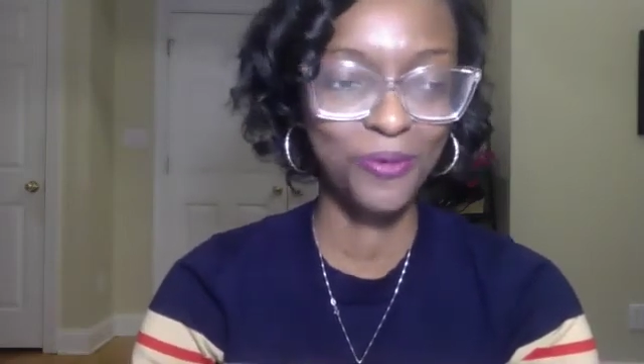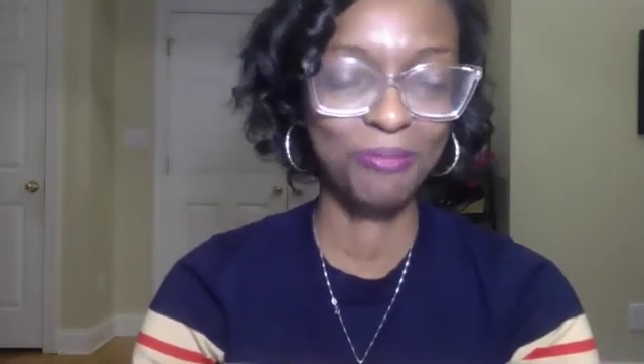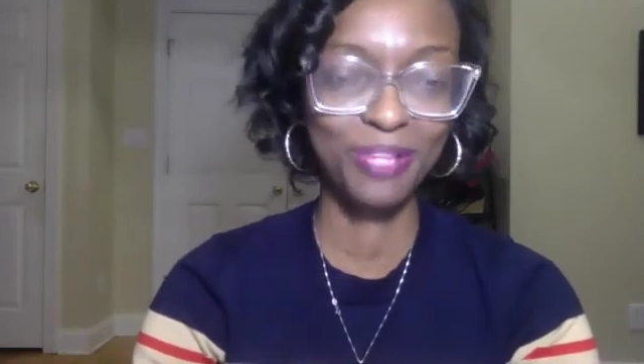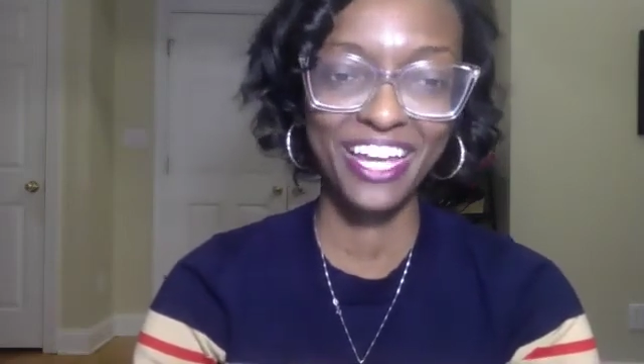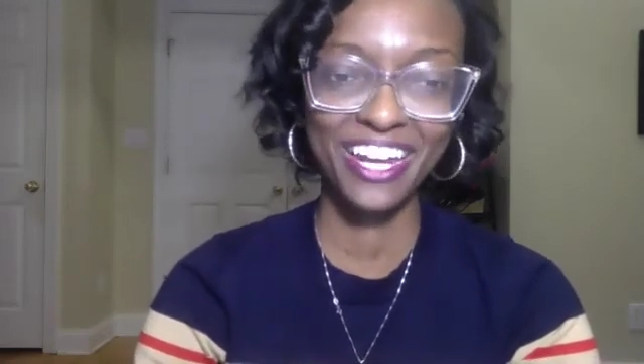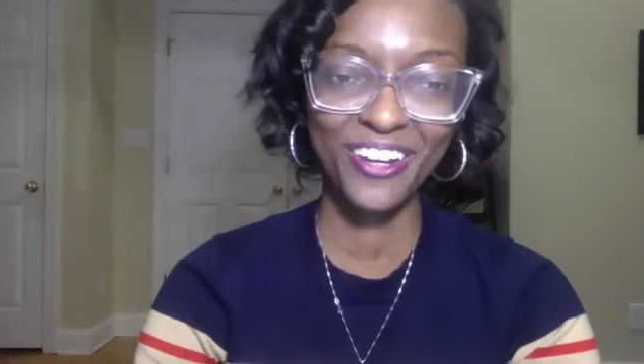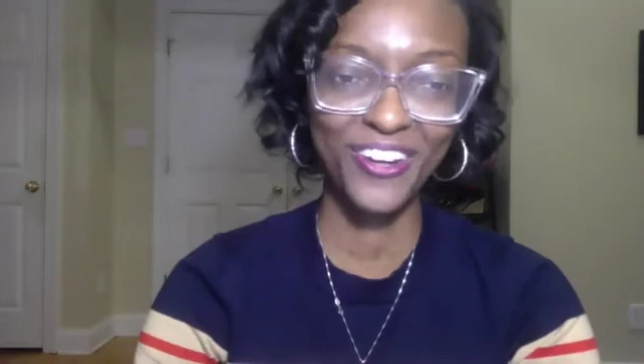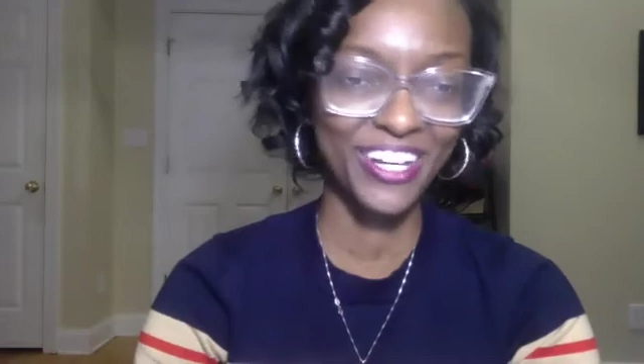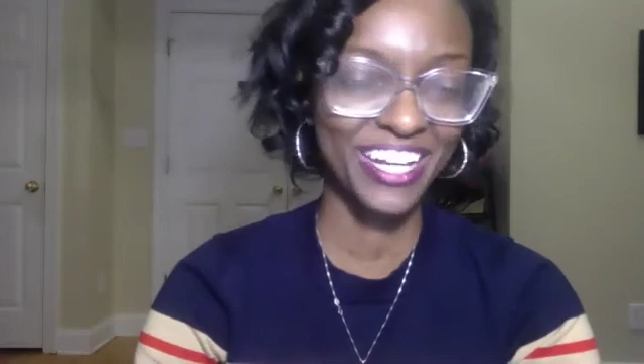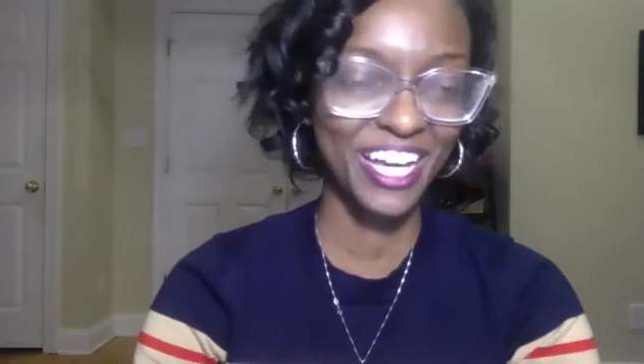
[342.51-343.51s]
applied
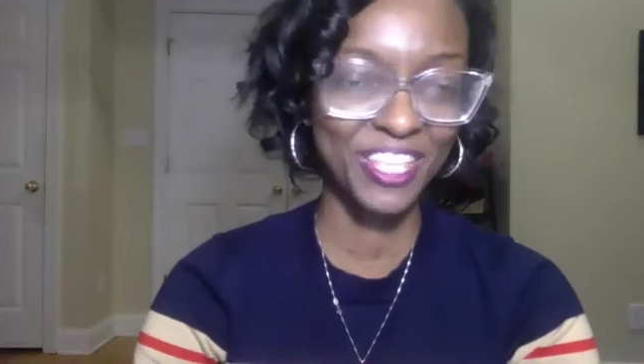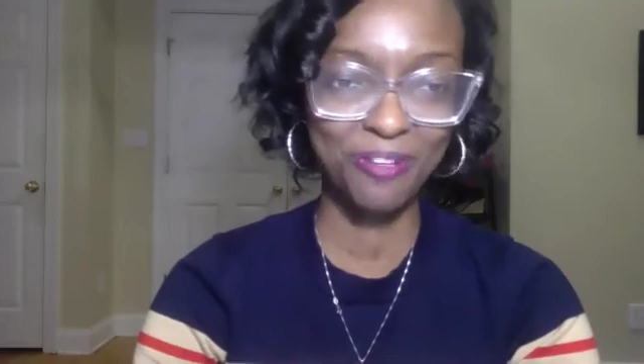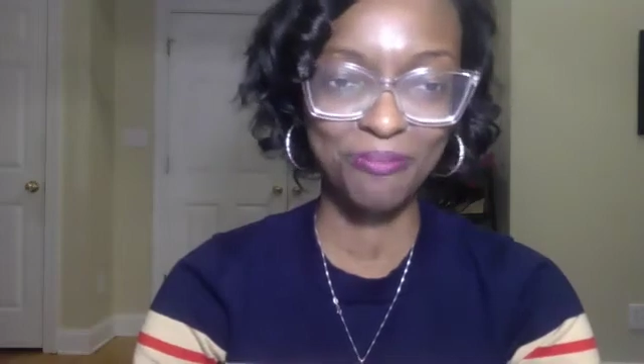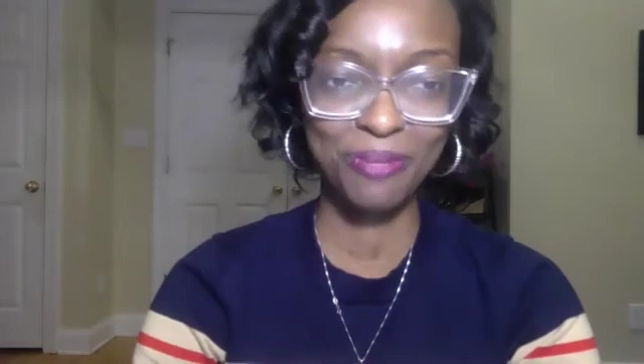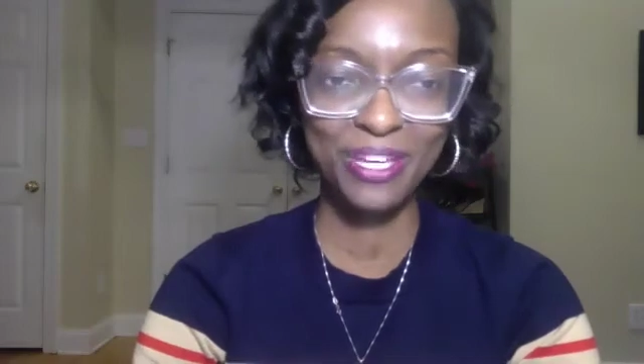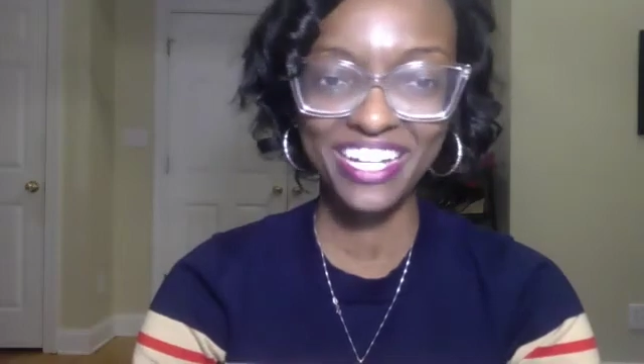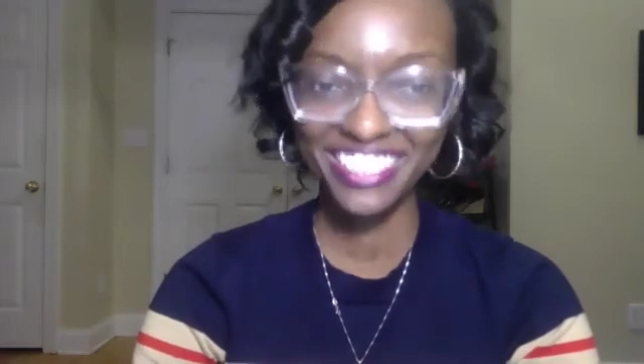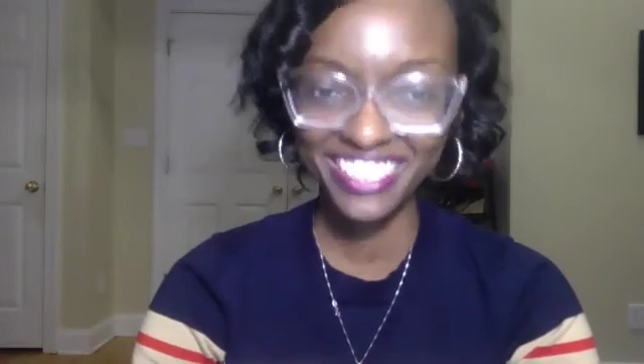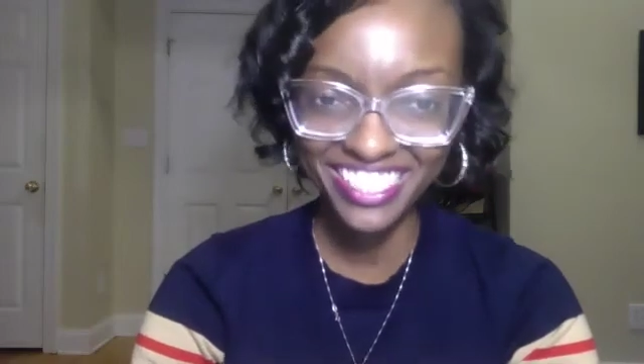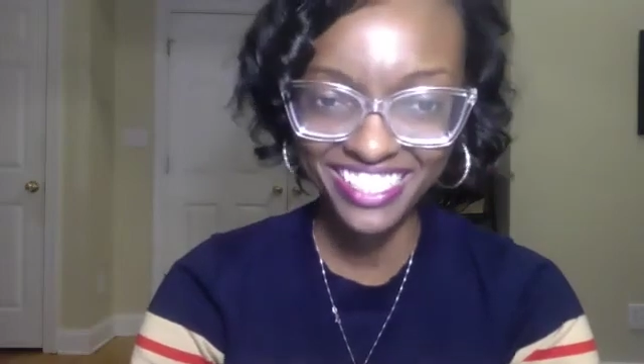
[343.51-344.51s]
already had their
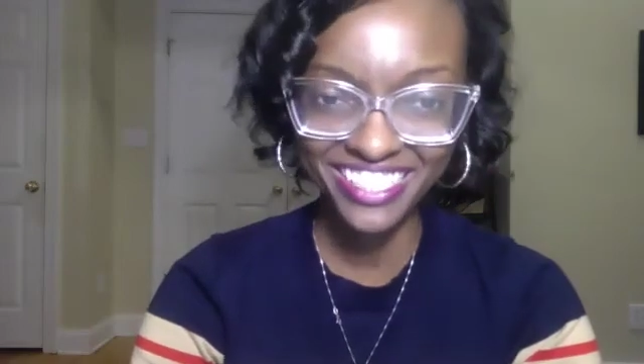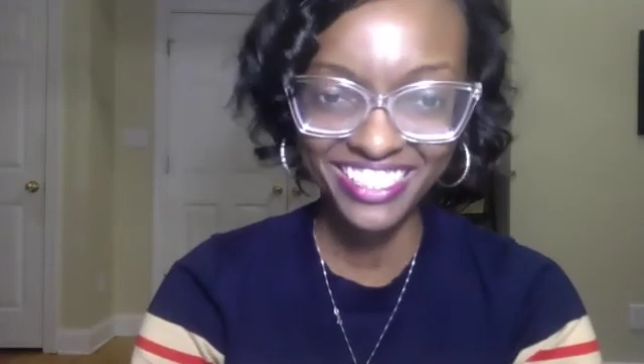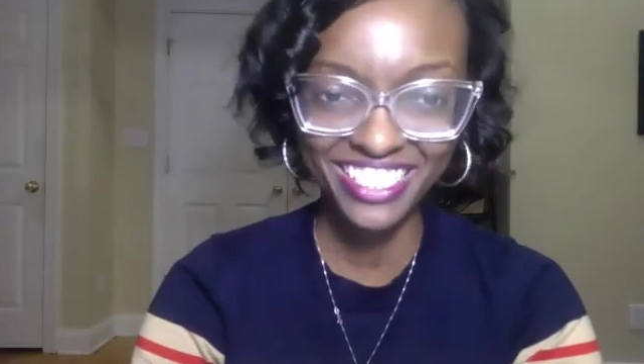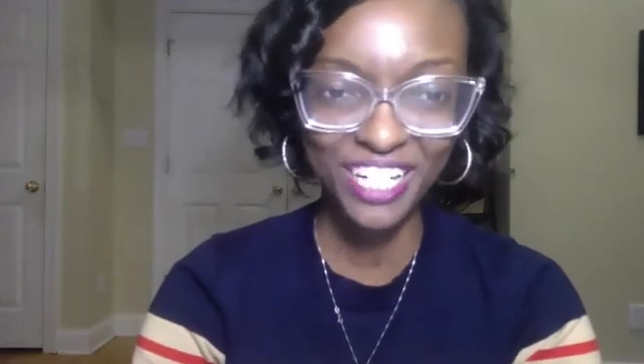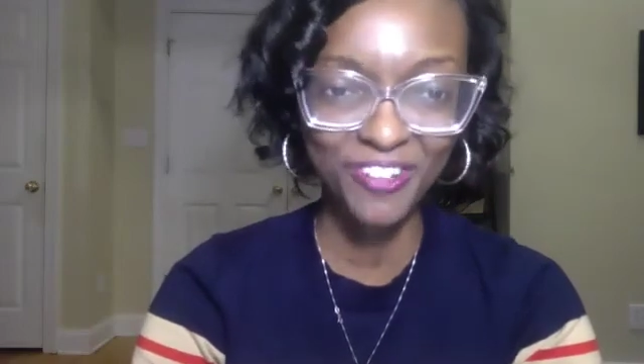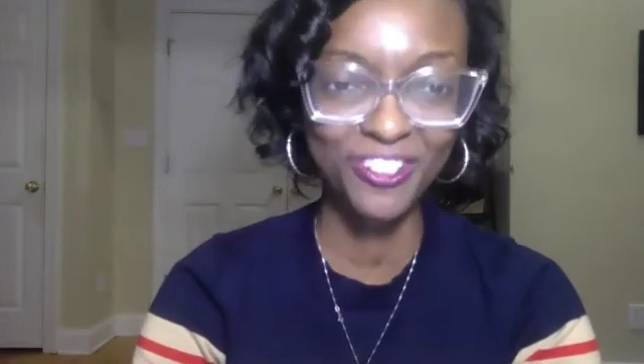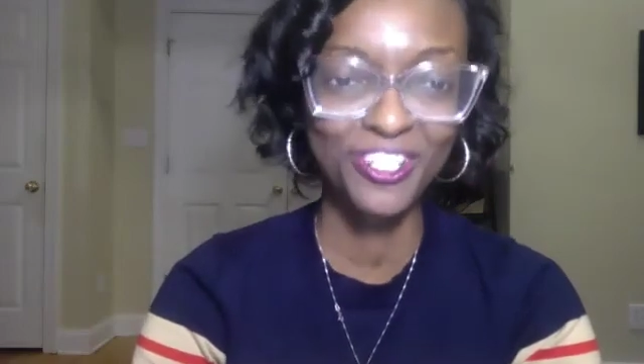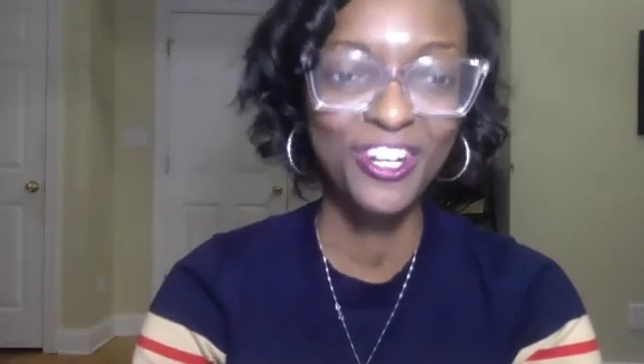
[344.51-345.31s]
PhDs, and they were